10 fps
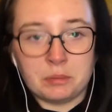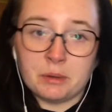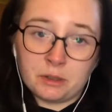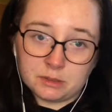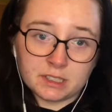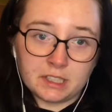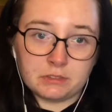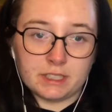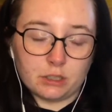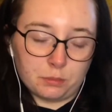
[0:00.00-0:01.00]
I obviously have
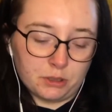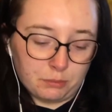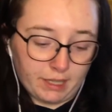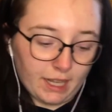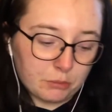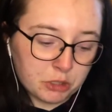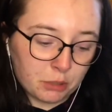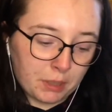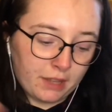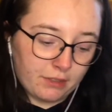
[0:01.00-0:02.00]
it open on my
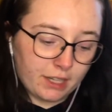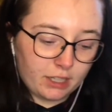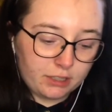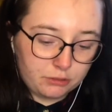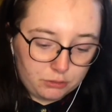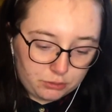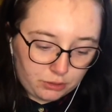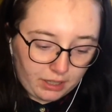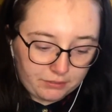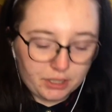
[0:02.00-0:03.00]
laptop, and then I will also
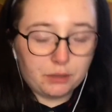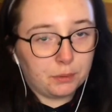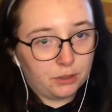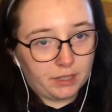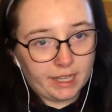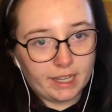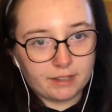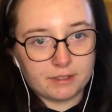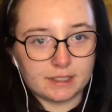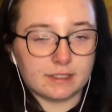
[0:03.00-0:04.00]
have it open on here
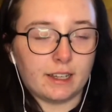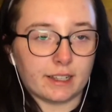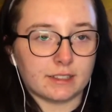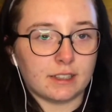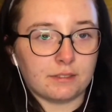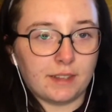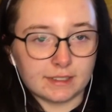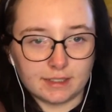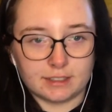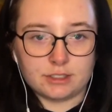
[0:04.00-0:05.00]
if it's like stuff
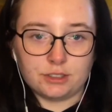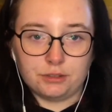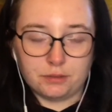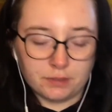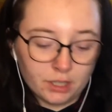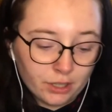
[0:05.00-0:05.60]
that's less to do with